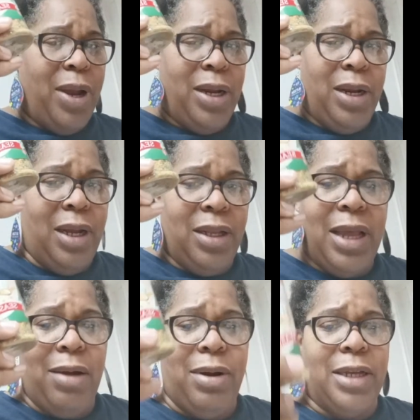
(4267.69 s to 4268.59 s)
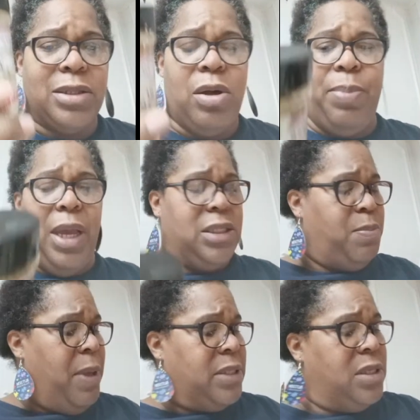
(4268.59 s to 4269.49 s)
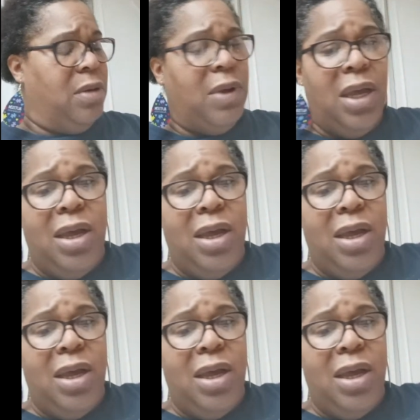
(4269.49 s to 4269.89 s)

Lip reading: Anything down there is gonna be expensive.